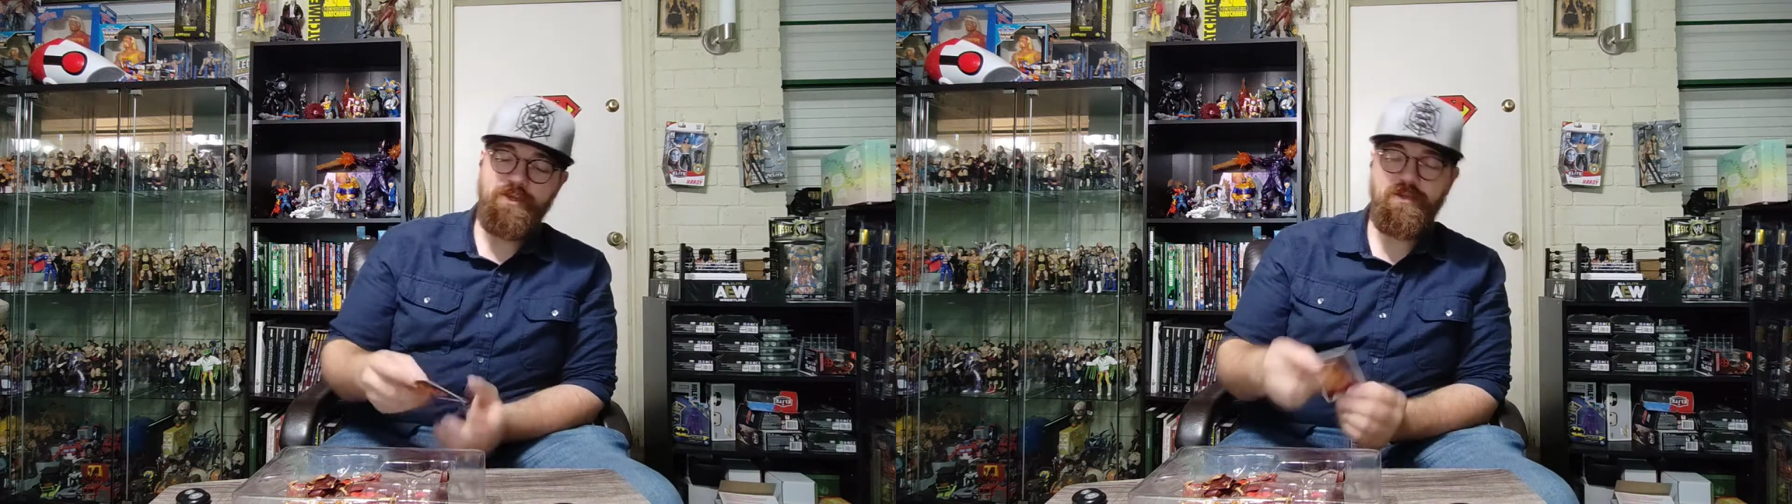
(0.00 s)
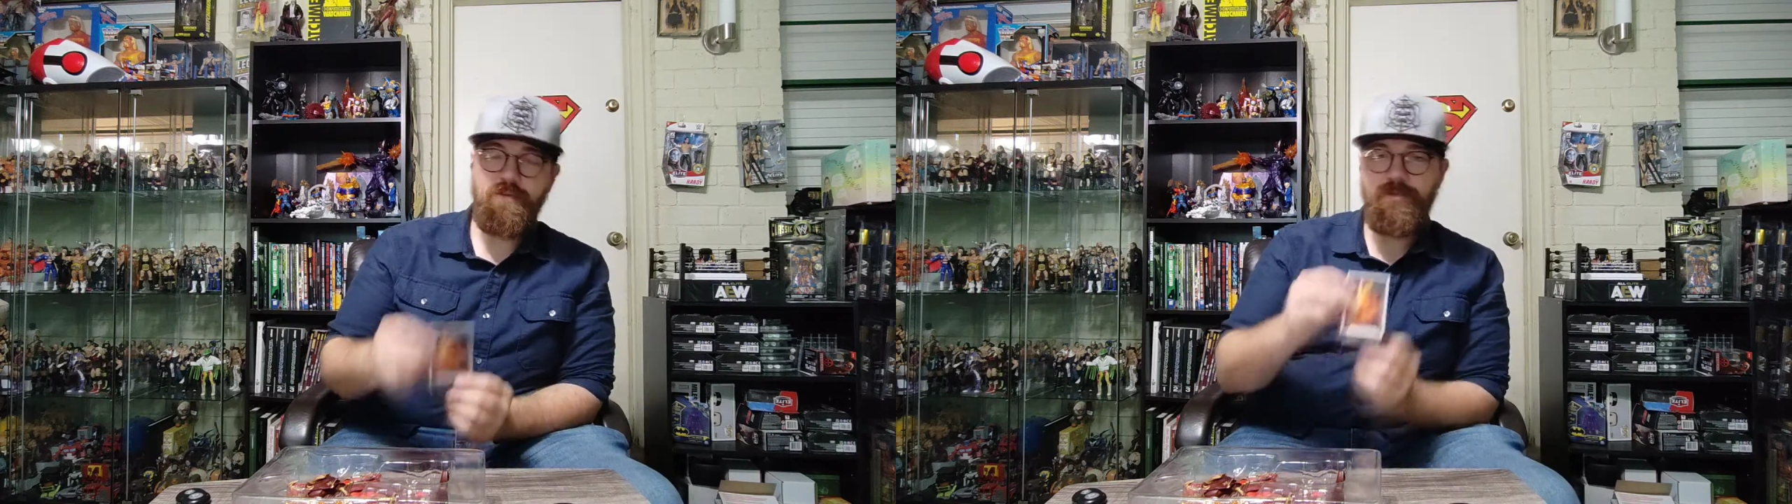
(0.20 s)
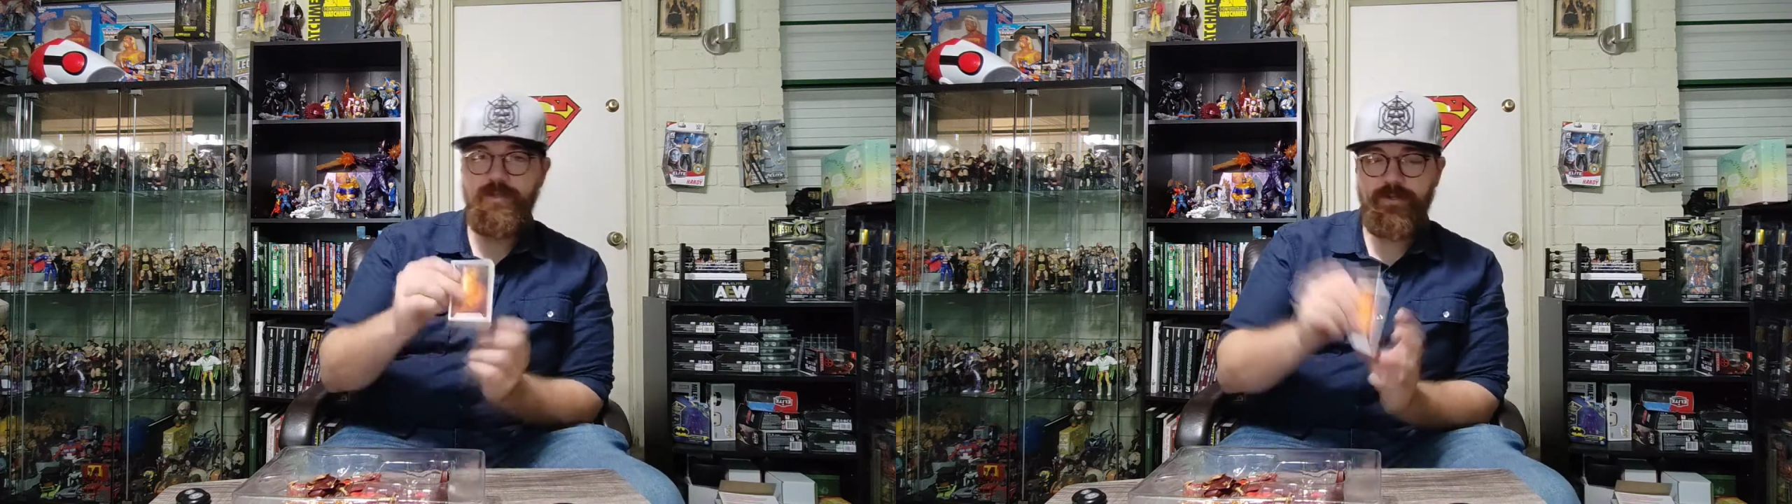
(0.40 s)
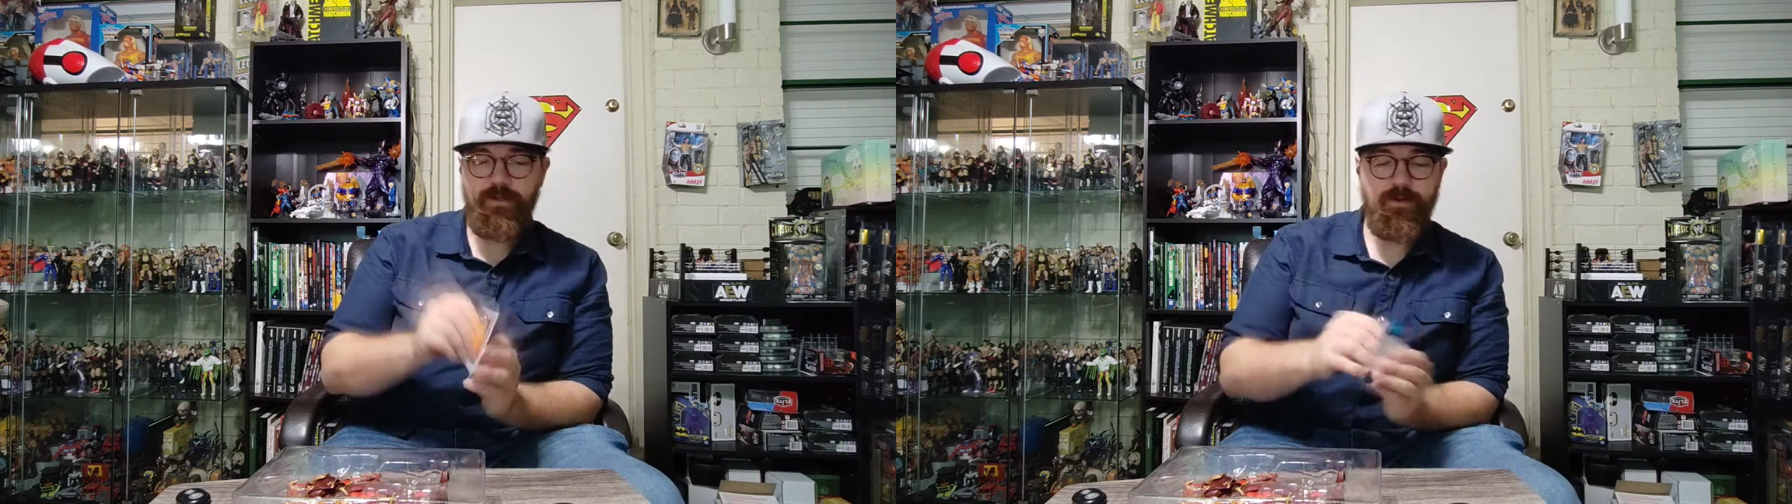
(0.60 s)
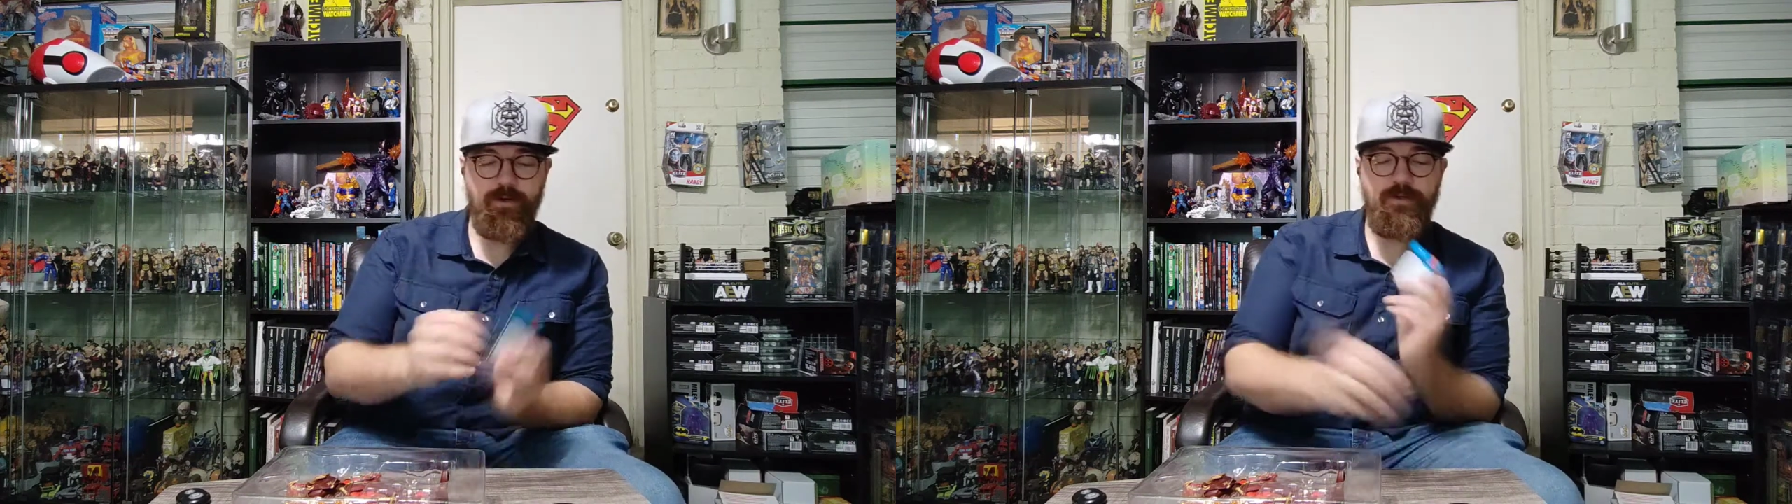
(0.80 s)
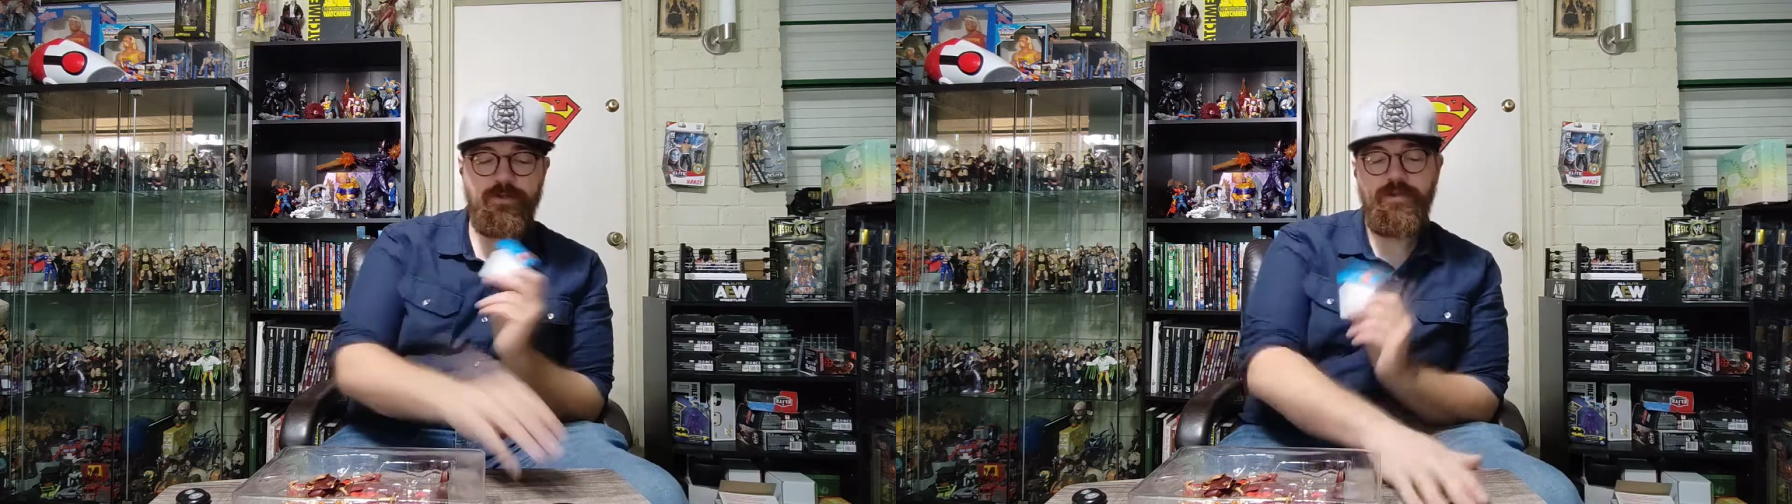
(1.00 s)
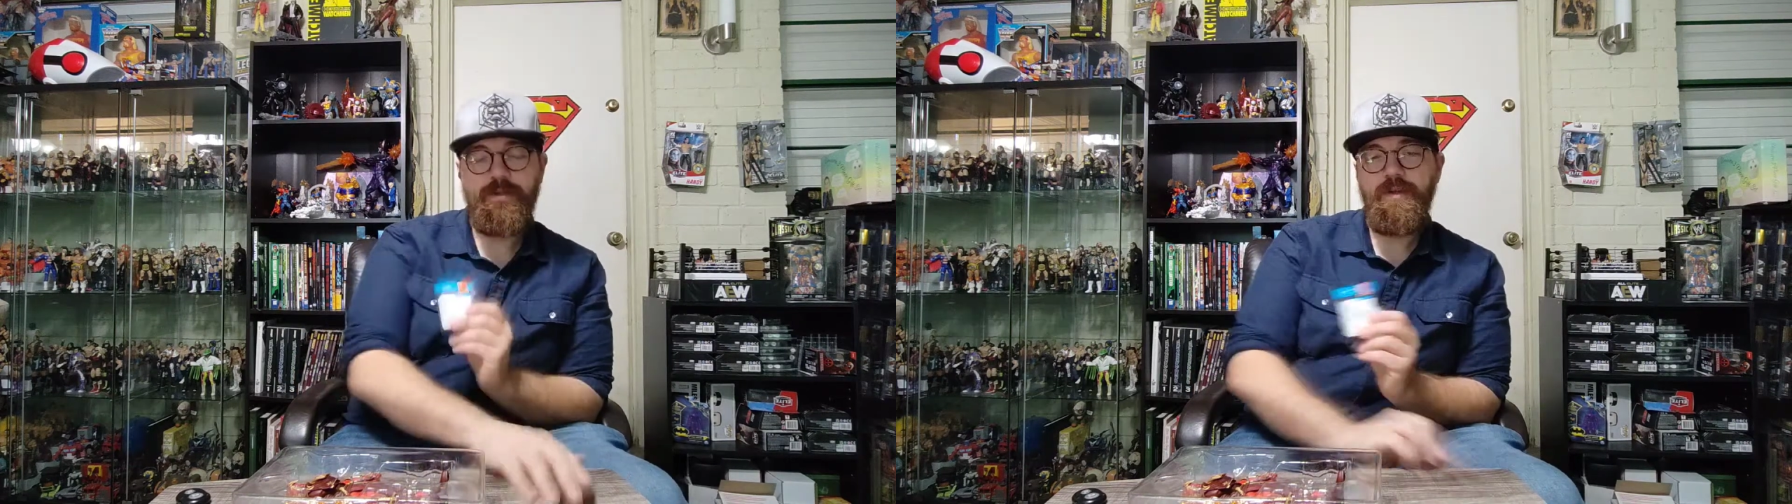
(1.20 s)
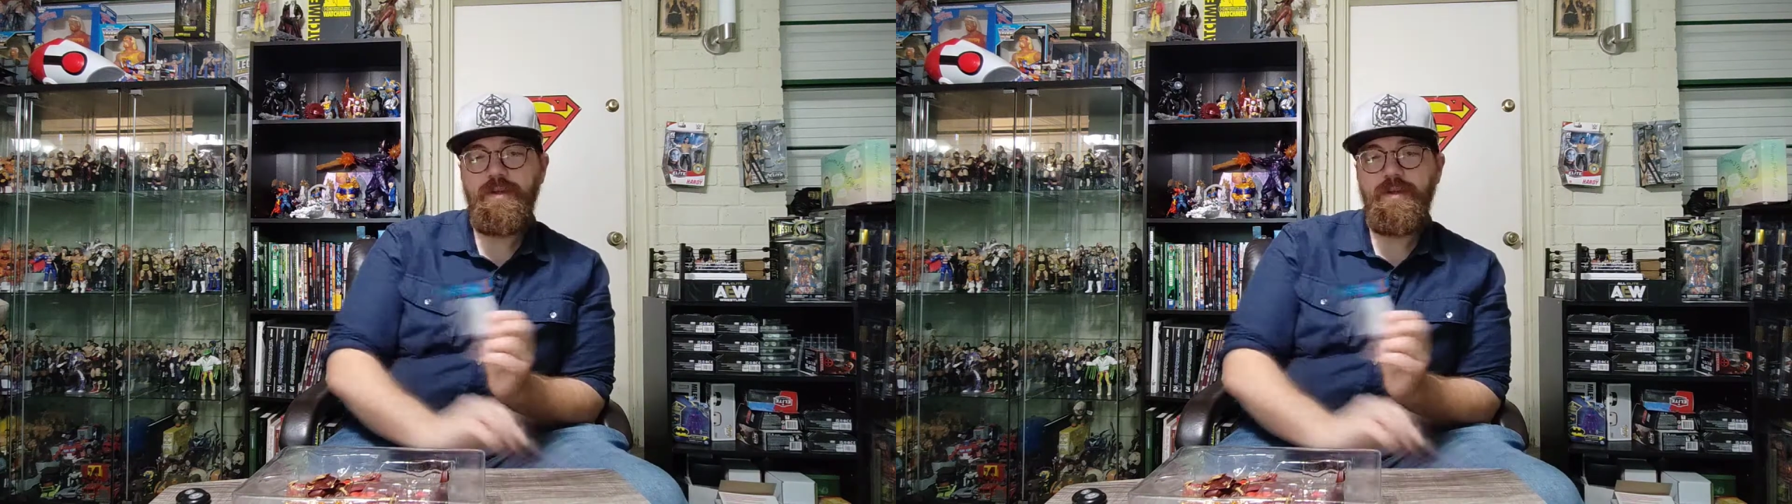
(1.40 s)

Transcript: some of these cards